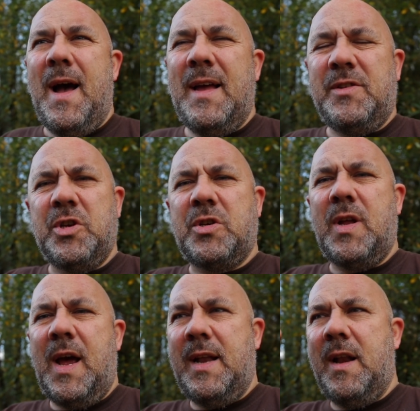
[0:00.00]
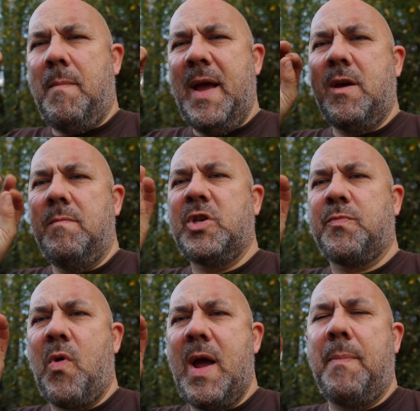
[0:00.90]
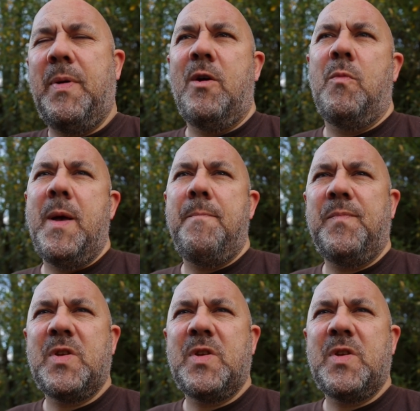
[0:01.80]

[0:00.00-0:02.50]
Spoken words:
And then I make them spray up a little bit.